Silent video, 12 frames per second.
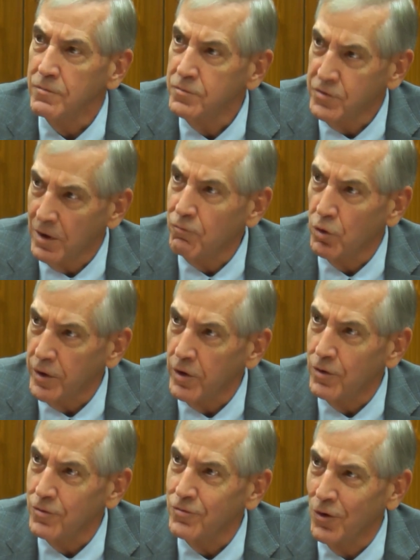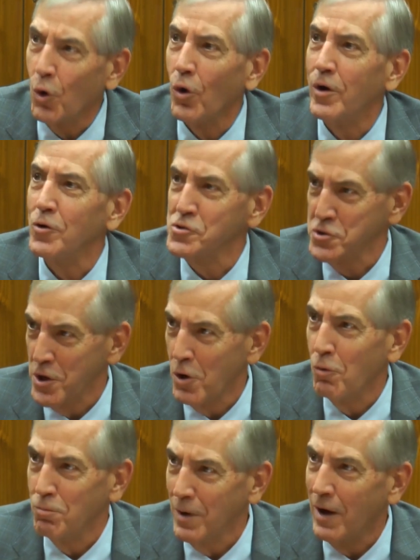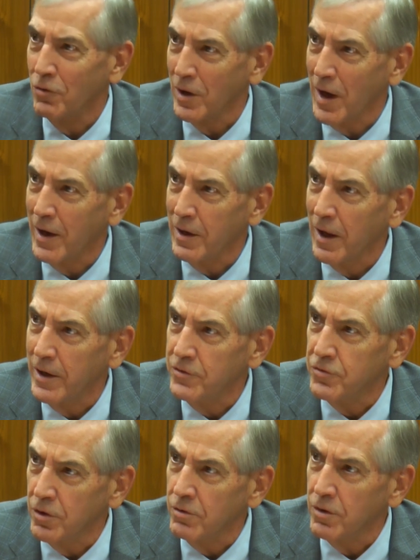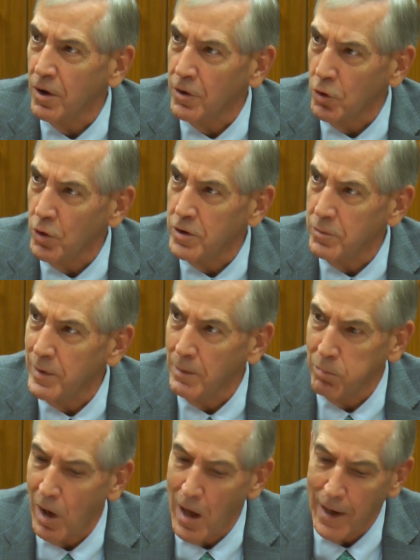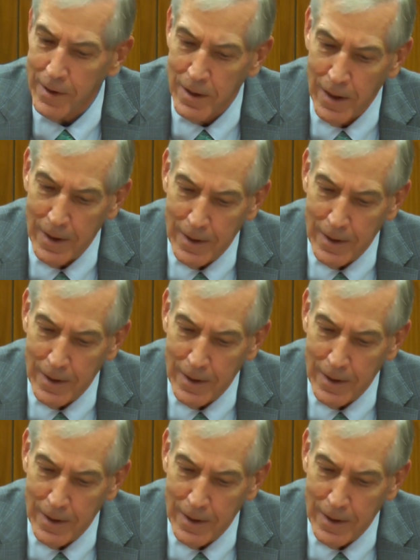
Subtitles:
several years. The lawyers know how the guidelines are going to be applied.